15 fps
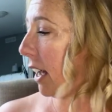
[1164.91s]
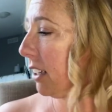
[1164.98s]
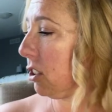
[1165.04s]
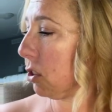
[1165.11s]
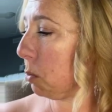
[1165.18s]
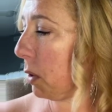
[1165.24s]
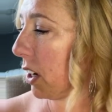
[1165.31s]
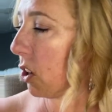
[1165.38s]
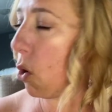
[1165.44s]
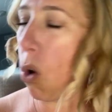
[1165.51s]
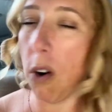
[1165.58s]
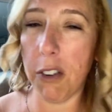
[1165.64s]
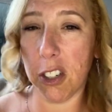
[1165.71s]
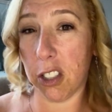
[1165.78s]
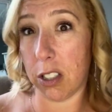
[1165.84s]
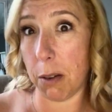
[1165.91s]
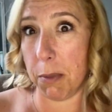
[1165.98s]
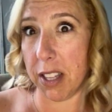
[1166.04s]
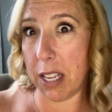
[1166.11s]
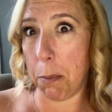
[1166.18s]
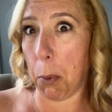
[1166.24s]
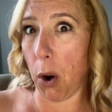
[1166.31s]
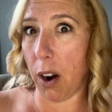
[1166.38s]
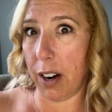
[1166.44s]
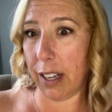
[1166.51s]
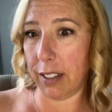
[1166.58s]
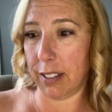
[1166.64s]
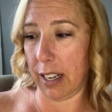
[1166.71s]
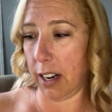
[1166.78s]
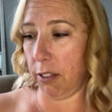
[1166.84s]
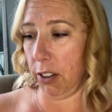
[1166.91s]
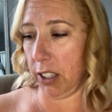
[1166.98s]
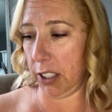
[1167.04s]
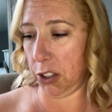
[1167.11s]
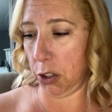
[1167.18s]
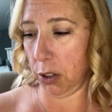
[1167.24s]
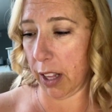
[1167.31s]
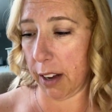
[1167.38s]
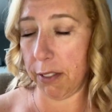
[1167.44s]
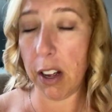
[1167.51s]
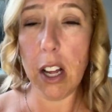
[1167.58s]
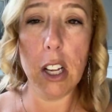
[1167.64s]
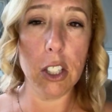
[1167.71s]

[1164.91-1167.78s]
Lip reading: I just want to go over some of the products that I really do love.